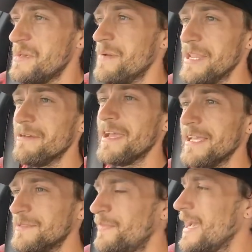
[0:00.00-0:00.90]
But anyway,
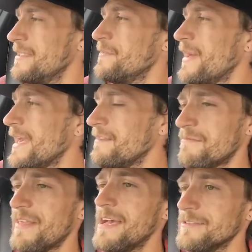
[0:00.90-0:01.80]
it's better than
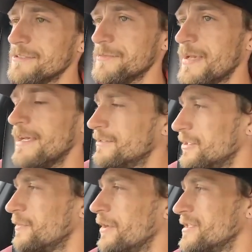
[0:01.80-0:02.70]
paying thousands of pounds,
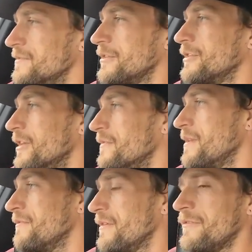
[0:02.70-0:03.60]
I suppose, if
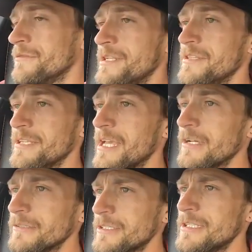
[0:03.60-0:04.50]
it was anything
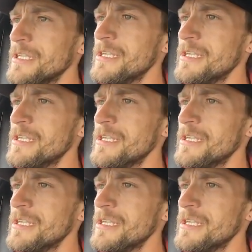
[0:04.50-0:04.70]
else.